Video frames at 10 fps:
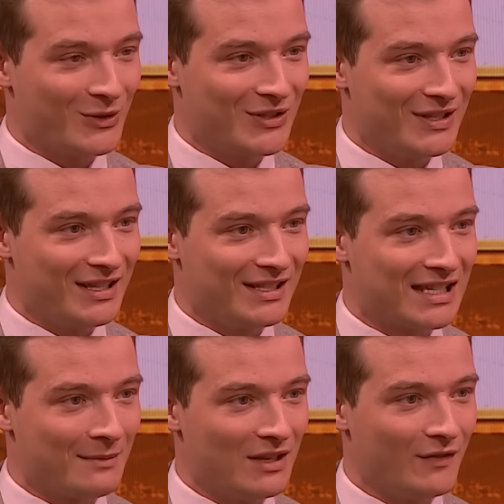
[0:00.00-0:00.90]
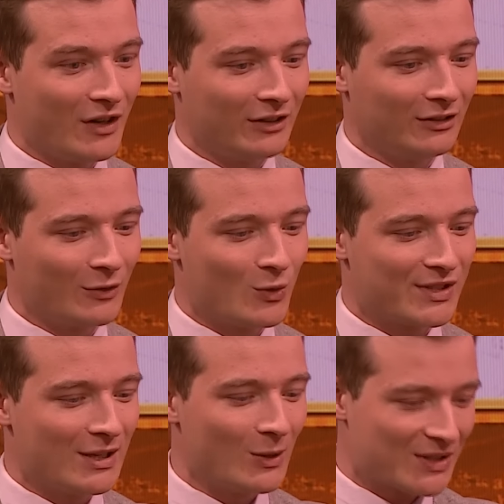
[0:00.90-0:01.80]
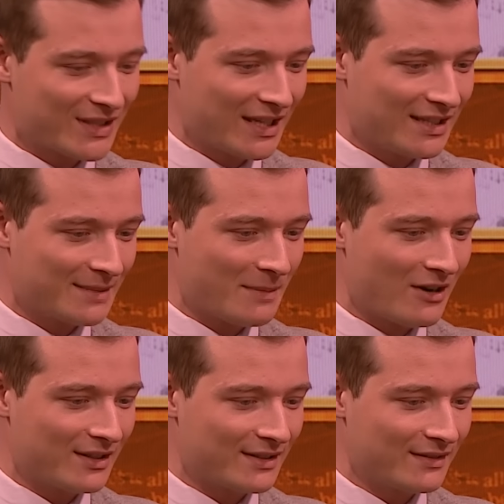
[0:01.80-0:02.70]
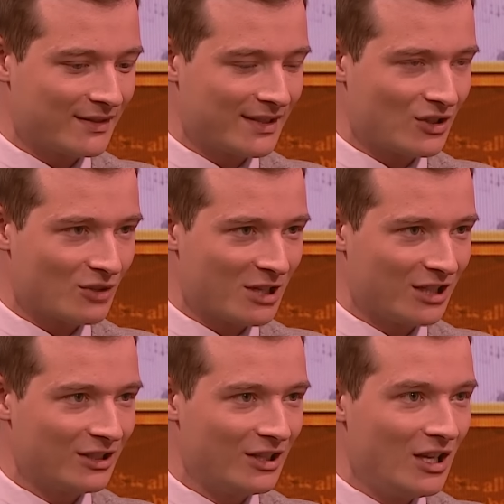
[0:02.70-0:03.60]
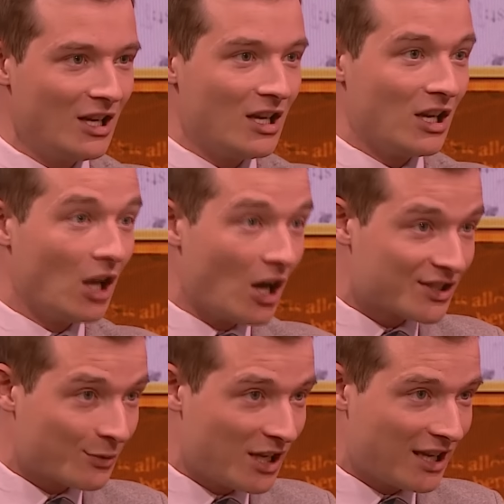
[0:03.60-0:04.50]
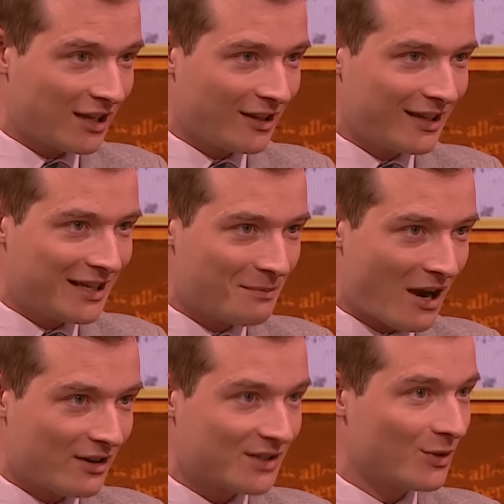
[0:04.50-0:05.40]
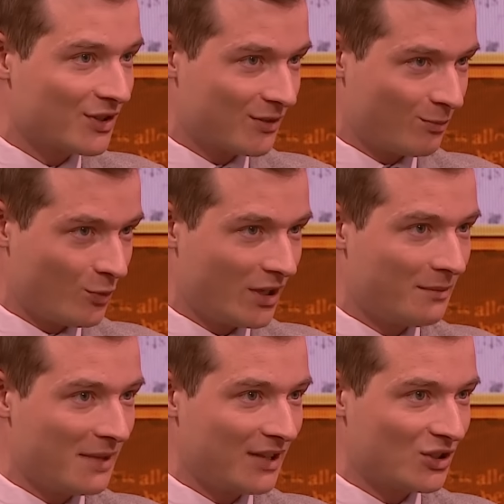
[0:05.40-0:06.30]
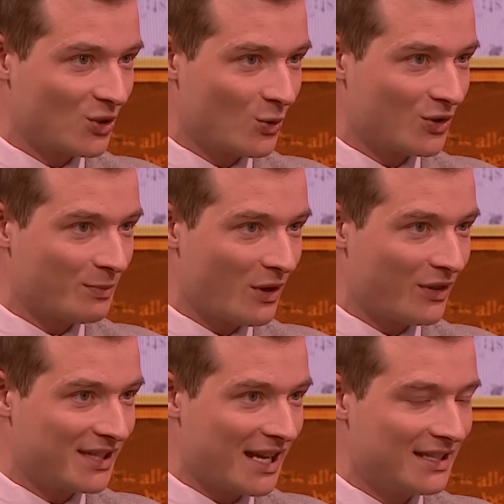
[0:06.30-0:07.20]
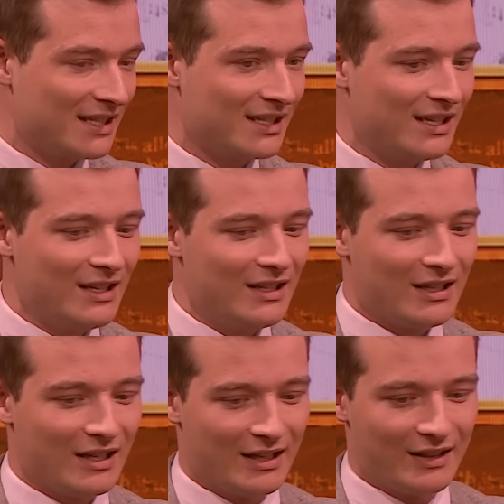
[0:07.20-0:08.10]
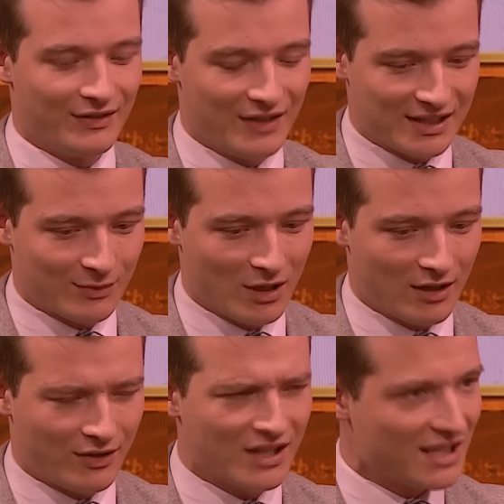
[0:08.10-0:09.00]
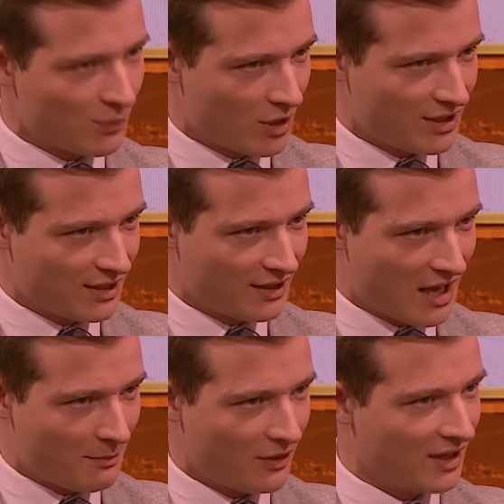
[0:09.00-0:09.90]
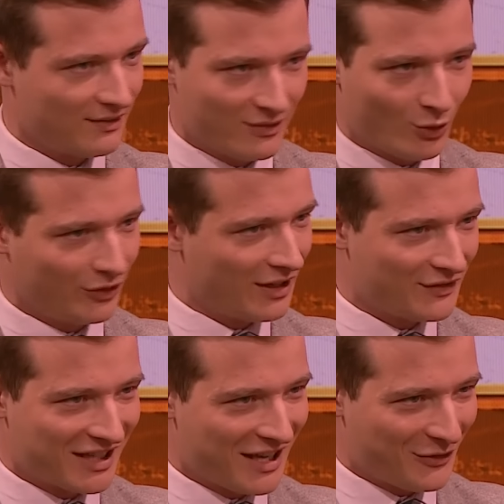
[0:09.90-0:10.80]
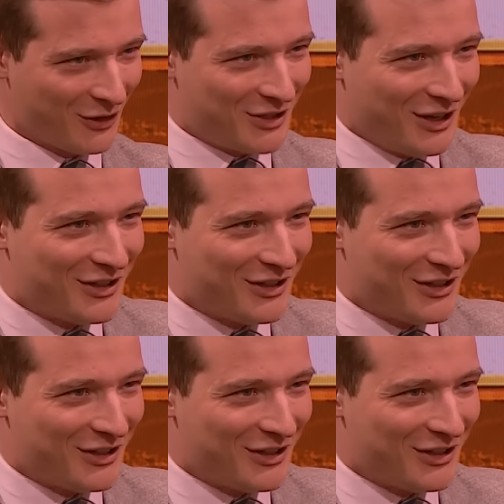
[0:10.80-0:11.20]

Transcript: to the semi-final. Of course, they lost against Paris Saint-Germain last week in Paris, which William and George both attended. This week, they did win, didn't they? But they not enough to get through to